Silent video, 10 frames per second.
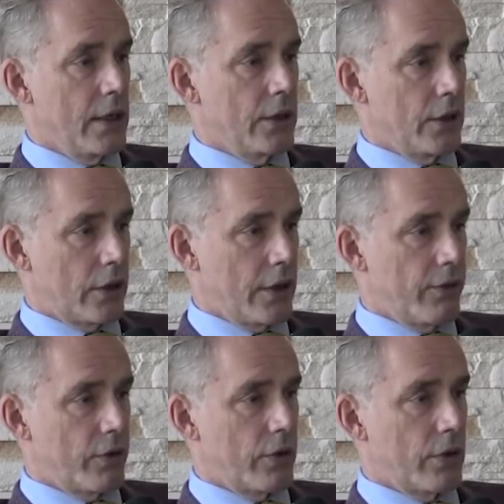looking
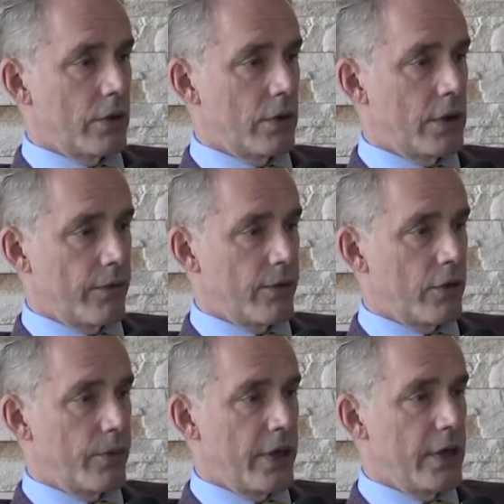for different
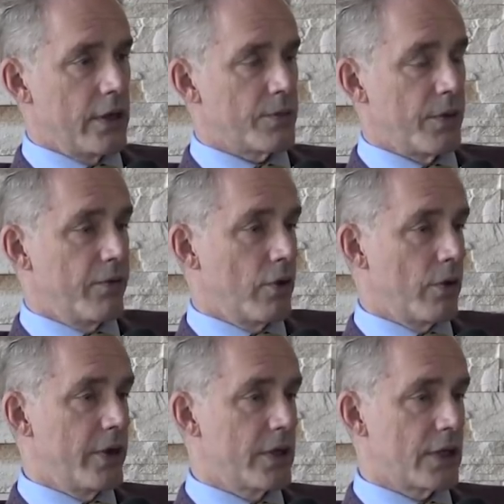opinions before
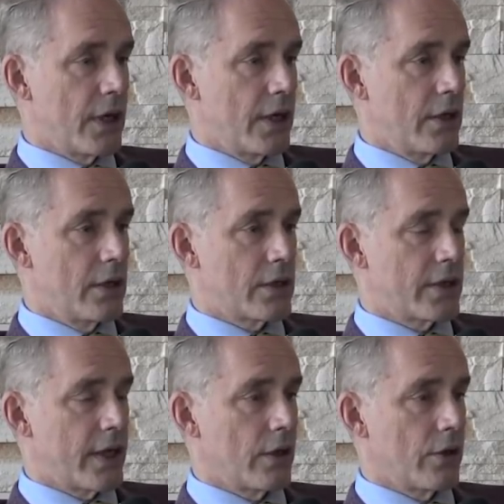we decided to
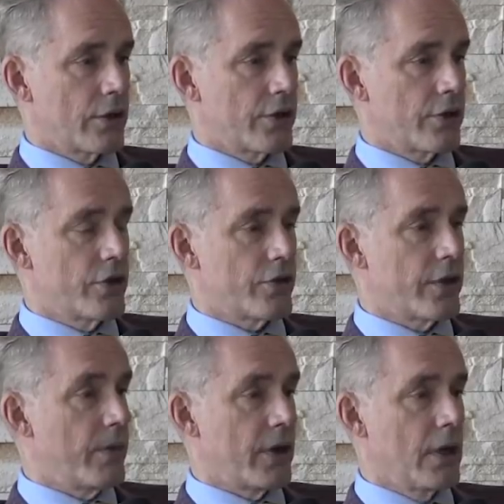settle on surgery.